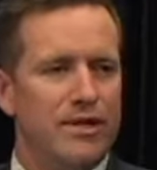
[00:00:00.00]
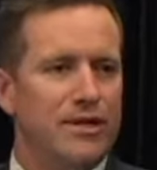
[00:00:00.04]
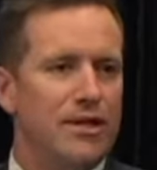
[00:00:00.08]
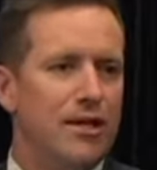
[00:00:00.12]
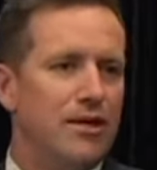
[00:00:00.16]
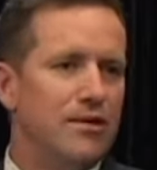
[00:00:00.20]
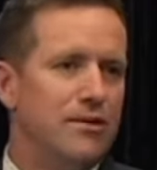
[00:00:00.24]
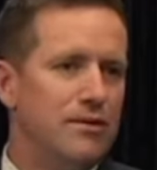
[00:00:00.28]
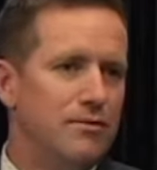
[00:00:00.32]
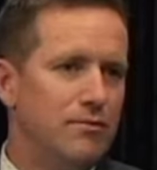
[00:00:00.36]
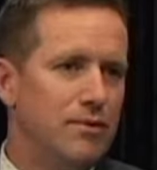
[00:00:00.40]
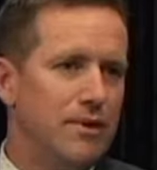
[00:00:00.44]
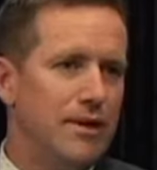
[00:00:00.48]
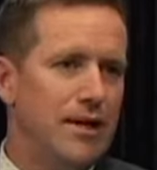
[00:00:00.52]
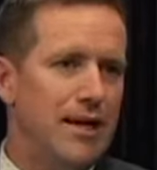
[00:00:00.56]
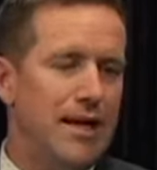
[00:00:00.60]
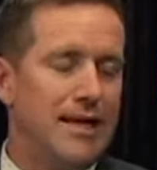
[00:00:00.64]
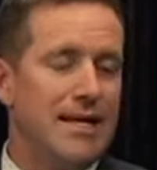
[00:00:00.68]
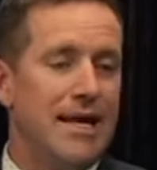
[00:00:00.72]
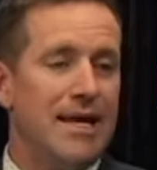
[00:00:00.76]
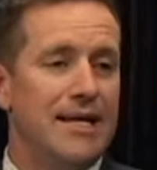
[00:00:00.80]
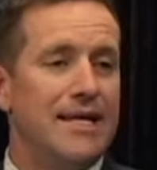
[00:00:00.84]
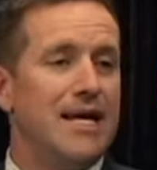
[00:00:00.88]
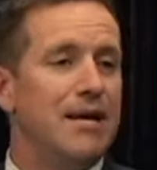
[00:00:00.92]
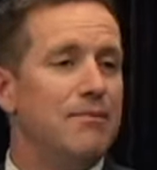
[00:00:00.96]
those,
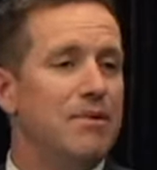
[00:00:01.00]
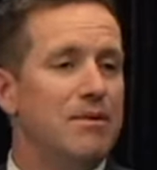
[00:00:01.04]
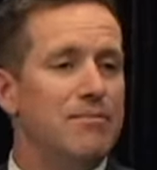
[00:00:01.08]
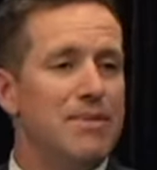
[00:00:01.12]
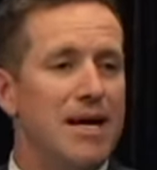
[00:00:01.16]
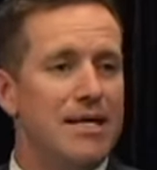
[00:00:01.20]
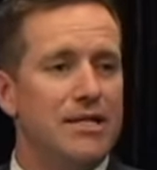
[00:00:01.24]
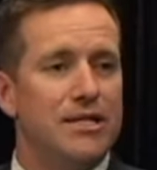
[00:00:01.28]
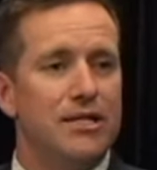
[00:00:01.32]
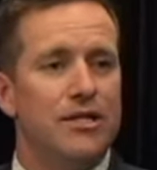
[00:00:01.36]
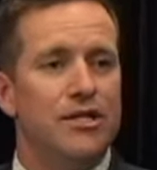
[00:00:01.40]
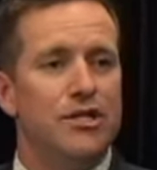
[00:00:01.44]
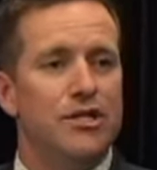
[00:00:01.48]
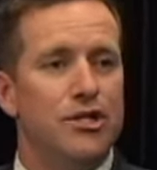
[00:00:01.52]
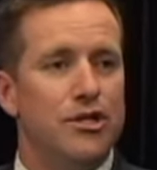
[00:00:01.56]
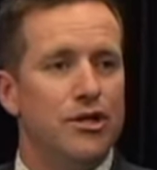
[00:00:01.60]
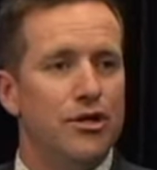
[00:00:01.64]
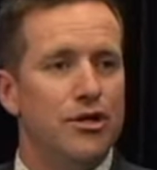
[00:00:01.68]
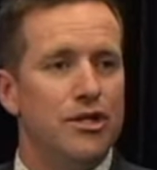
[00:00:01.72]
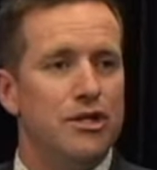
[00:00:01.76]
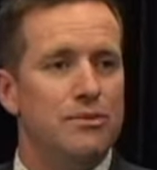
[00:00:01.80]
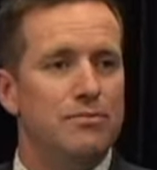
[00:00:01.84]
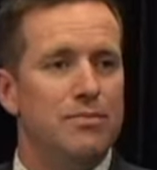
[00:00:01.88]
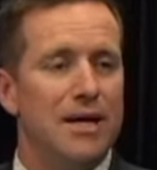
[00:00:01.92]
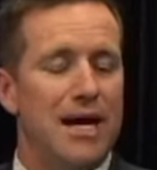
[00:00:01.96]
again, coming back to the
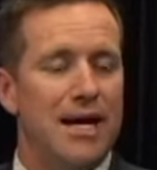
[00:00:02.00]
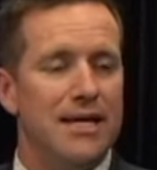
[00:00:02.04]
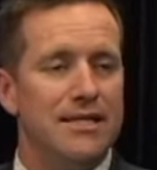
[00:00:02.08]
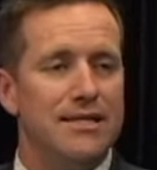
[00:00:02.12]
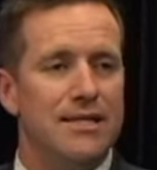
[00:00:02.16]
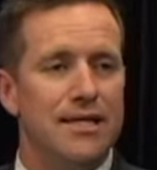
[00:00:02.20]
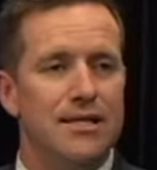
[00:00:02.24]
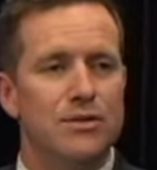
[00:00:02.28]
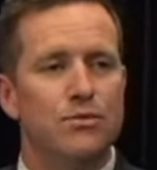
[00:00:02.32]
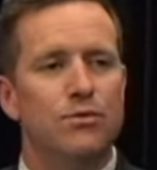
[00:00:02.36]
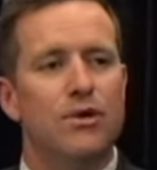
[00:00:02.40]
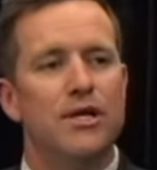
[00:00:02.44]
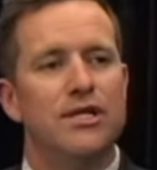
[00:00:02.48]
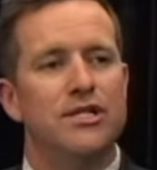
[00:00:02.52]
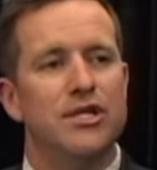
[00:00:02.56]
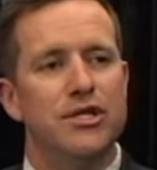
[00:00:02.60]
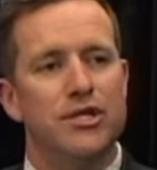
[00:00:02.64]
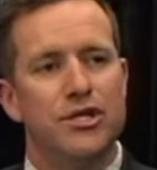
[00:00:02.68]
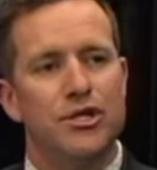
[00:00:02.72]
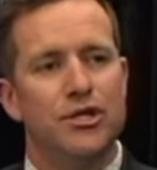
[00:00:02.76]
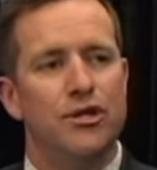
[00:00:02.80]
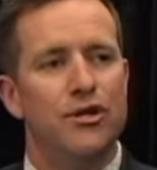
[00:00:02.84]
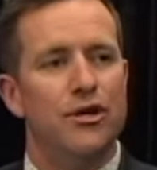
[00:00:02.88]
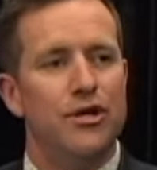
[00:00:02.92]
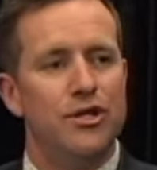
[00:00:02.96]
church base, that's why it's a
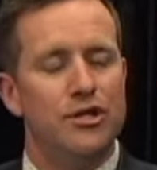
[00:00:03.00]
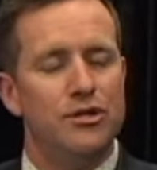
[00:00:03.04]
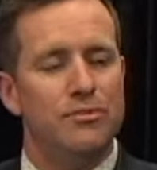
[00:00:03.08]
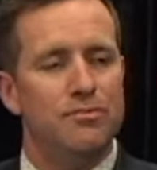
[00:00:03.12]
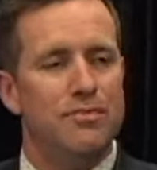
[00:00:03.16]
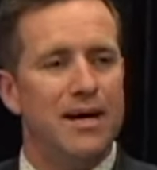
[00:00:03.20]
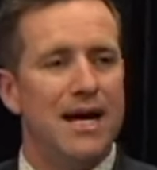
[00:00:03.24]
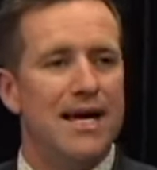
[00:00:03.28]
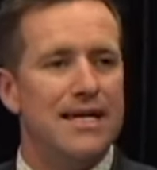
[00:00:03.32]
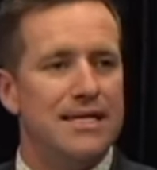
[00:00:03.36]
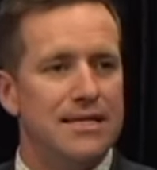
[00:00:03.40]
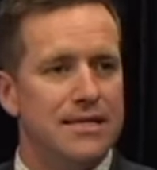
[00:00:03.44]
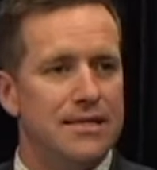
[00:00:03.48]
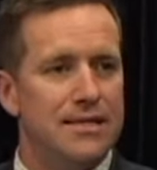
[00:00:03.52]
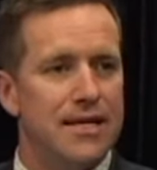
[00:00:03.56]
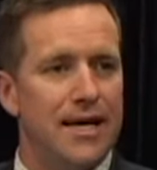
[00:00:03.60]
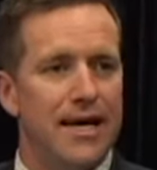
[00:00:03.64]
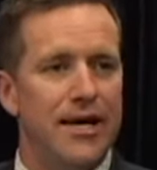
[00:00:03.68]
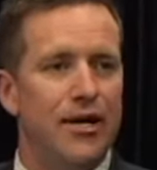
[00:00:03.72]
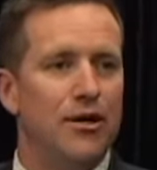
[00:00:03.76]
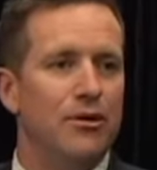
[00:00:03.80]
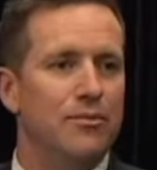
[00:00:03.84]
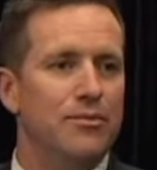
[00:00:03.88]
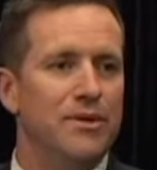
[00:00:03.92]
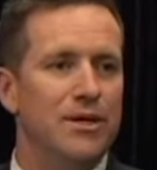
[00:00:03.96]
church-based
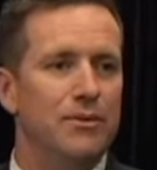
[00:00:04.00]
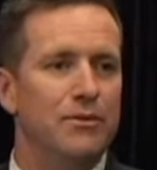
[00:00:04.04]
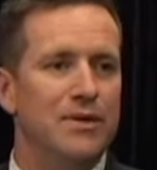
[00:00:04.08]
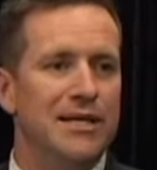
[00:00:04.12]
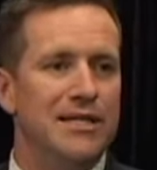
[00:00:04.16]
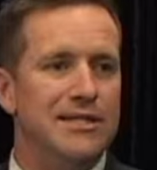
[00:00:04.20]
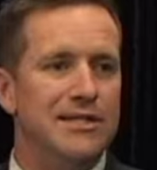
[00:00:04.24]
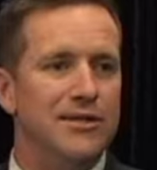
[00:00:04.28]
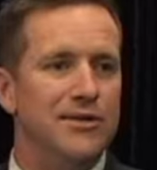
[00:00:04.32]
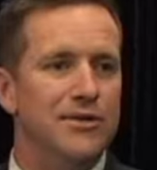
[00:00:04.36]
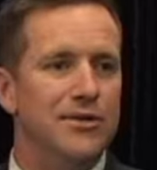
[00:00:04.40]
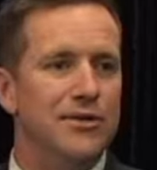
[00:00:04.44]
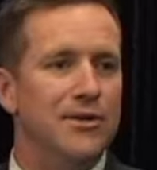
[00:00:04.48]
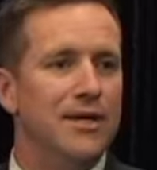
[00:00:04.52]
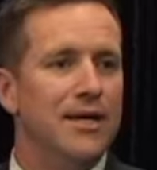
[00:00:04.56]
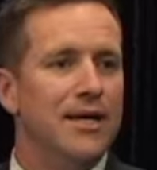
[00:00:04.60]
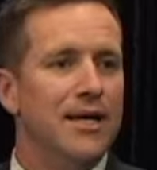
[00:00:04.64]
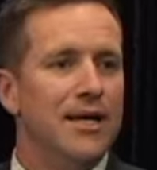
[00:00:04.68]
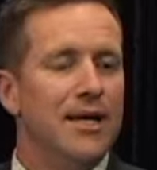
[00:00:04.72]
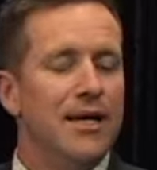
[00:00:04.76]
help that we do.